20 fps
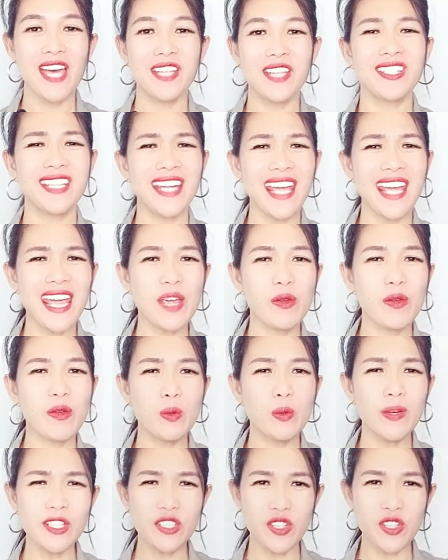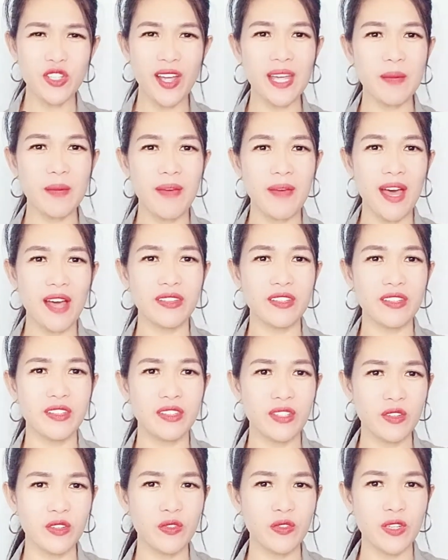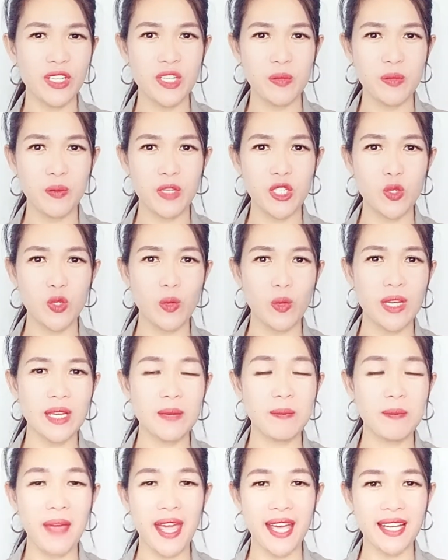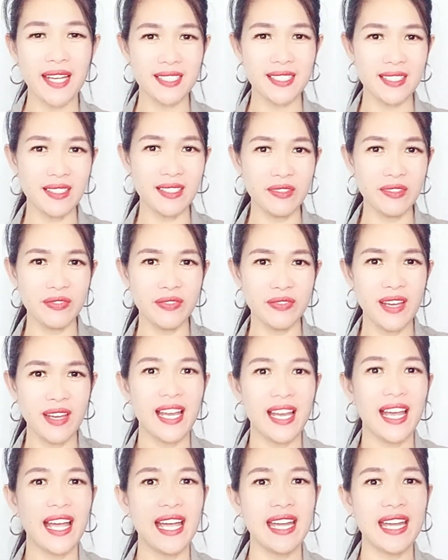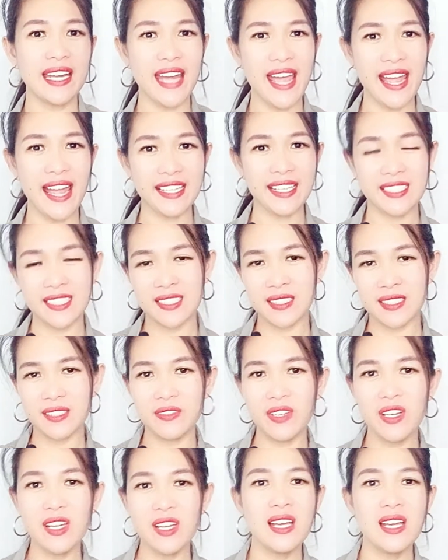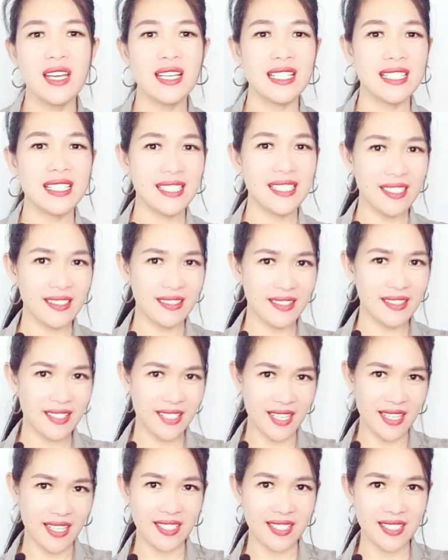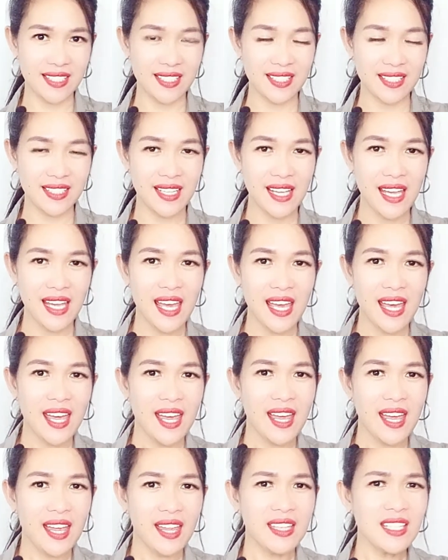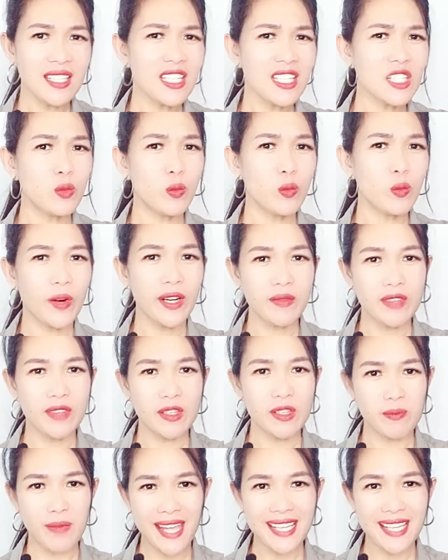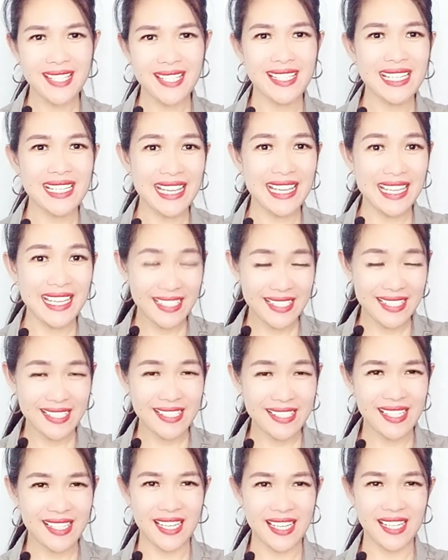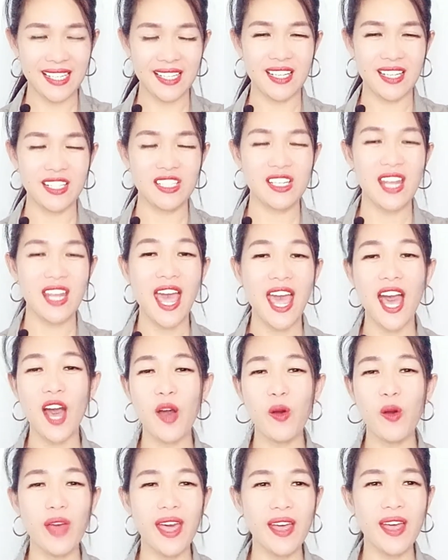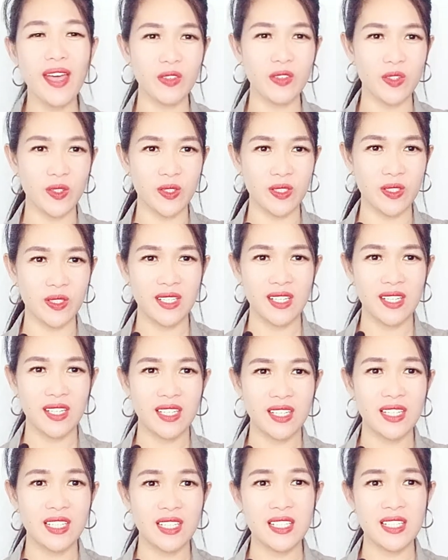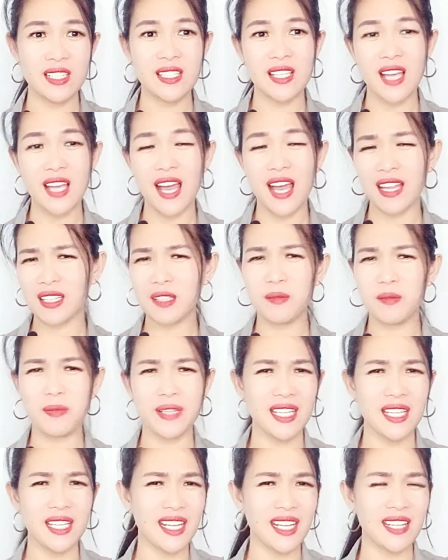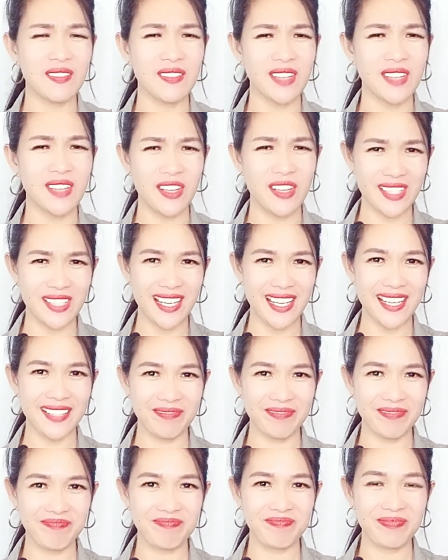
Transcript: Today we will talk about the difference between passive and active sentences. This is one of the basic lessons in English. However, it is a little bit confusing.